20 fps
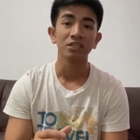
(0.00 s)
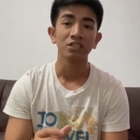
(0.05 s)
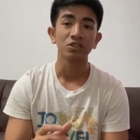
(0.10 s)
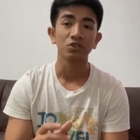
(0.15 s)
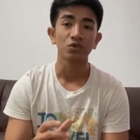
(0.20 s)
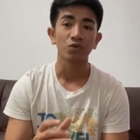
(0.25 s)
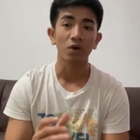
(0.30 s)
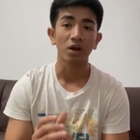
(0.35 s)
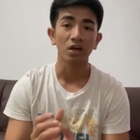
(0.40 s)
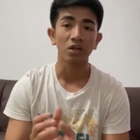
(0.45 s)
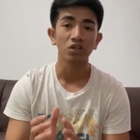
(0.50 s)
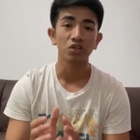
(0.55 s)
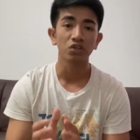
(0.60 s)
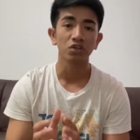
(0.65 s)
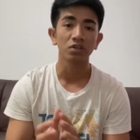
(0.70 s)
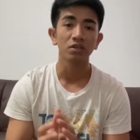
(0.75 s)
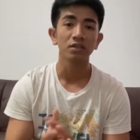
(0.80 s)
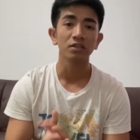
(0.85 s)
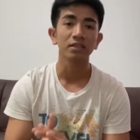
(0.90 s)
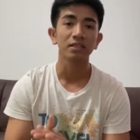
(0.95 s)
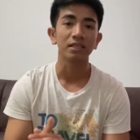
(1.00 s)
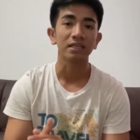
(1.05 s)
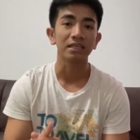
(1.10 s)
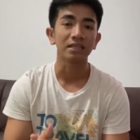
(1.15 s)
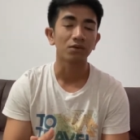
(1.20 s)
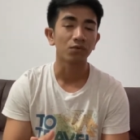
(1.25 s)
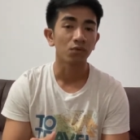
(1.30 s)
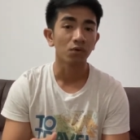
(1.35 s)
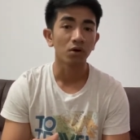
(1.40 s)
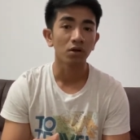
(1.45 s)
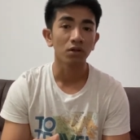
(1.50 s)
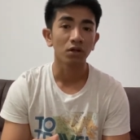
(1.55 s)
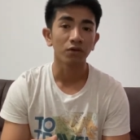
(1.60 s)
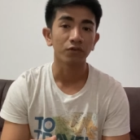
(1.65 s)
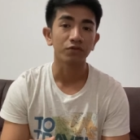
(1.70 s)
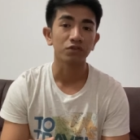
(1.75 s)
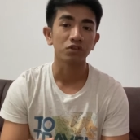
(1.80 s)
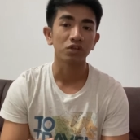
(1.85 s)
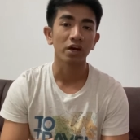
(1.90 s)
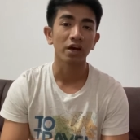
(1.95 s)
Traditionally, the role
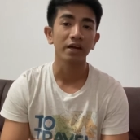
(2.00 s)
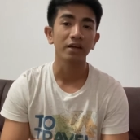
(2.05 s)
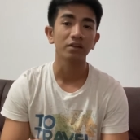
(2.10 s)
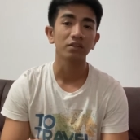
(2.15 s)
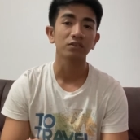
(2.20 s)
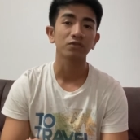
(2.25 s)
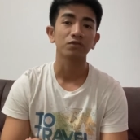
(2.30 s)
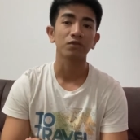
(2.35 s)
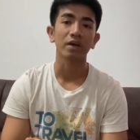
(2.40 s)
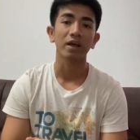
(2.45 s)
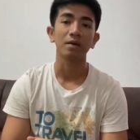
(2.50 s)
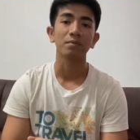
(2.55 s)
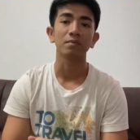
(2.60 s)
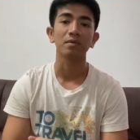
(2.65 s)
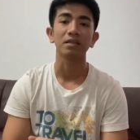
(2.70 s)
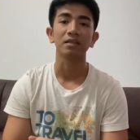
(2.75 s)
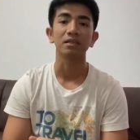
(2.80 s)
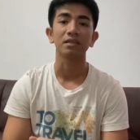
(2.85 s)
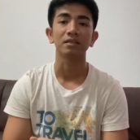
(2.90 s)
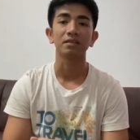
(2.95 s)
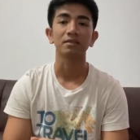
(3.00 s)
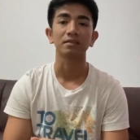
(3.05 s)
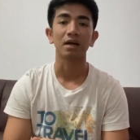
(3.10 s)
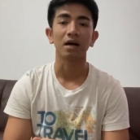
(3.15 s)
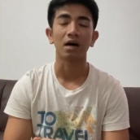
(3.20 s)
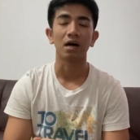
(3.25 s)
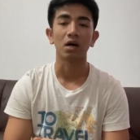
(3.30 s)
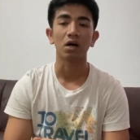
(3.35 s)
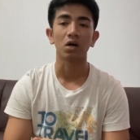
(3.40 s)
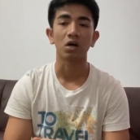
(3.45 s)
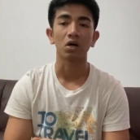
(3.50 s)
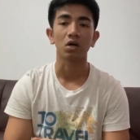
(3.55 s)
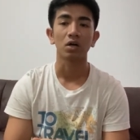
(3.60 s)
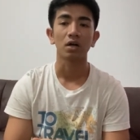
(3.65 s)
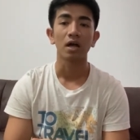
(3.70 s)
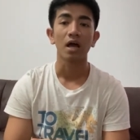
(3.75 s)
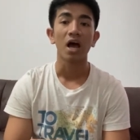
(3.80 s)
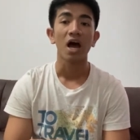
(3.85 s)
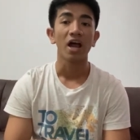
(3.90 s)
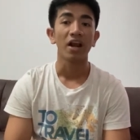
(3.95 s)
of Chinese families are
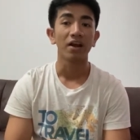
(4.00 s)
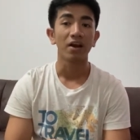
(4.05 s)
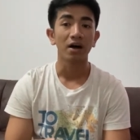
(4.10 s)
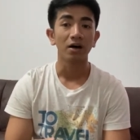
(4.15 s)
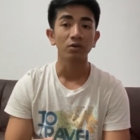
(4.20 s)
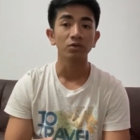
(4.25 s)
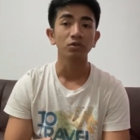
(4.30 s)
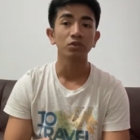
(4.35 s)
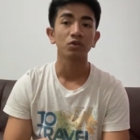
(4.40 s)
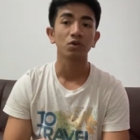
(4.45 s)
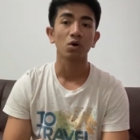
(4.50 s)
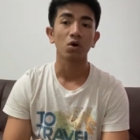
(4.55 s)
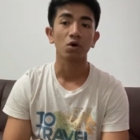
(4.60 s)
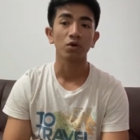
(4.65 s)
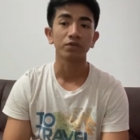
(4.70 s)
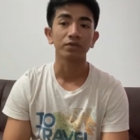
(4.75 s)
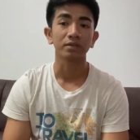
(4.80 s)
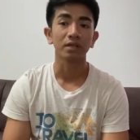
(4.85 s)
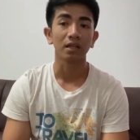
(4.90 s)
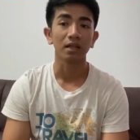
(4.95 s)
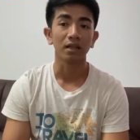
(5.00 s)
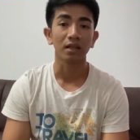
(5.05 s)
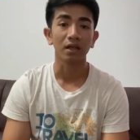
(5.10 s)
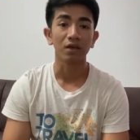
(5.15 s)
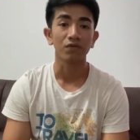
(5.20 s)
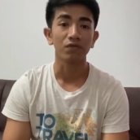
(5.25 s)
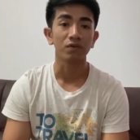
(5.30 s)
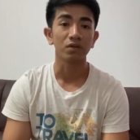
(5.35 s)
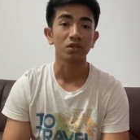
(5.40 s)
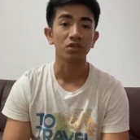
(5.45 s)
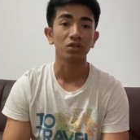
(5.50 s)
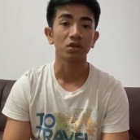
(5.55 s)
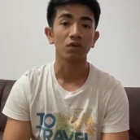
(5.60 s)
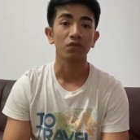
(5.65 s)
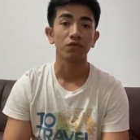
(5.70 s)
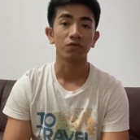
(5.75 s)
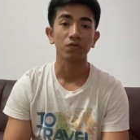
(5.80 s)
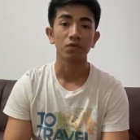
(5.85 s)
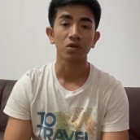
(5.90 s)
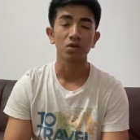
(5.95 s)
known to host lavish
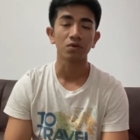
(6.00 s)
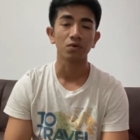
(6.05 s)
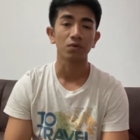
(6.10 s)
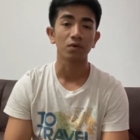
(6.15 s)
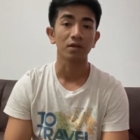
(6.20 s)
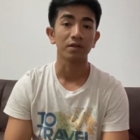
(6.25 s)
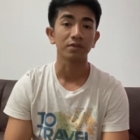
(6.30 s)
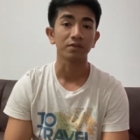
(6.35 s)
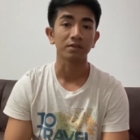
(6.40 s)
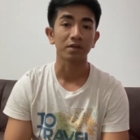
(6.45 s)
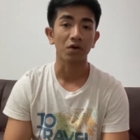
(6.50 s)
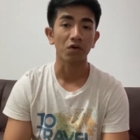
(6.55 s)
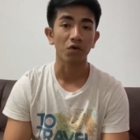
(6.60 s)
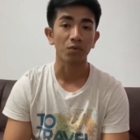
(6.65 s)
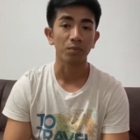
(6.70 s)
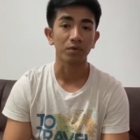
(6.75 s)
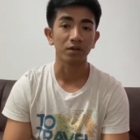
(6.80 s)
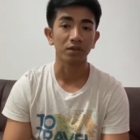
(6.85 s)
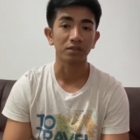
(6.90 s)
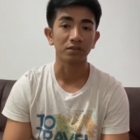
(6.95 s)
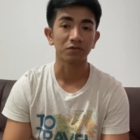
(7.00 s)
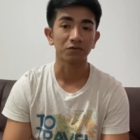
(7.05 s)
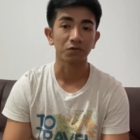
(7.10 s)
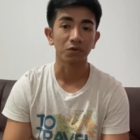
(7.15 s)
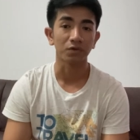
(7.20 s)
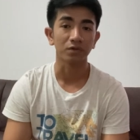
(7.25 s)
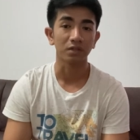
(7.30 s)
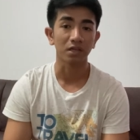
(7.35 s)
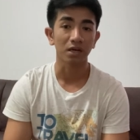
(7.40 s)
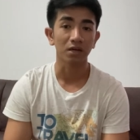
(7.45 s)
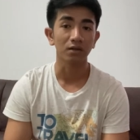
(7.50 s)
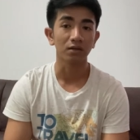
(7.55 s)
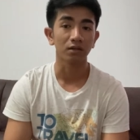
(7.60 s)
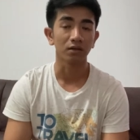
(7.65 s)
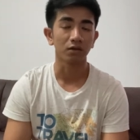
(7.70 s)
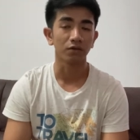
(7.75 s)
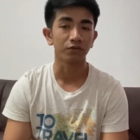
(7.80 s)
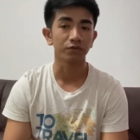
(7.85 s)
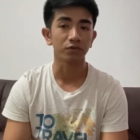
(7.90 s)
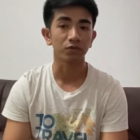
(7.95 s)
funeral ceremonies for their
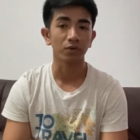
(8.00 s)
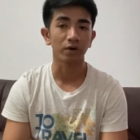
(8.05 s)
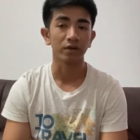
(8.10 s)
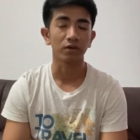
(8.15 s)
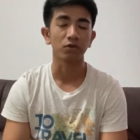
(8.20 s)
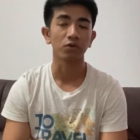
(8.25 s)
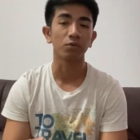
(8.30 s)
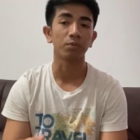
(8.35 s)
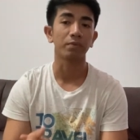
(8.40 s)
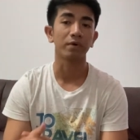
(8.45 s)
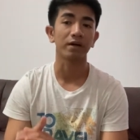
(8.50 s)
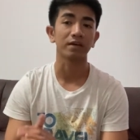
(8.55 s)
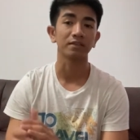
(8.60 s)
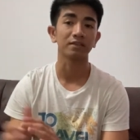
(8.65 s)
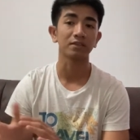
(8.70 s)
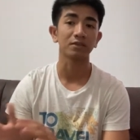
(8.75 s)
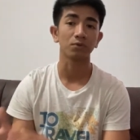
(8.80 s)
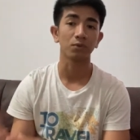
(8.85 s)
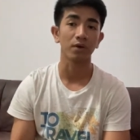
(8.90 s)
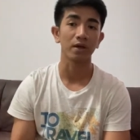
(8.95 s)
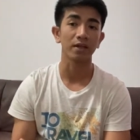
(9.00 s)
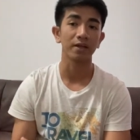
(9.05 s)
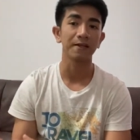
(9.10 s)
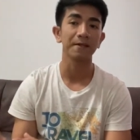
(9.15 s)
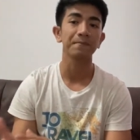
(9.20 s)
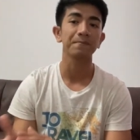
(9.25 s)
loved one who passed away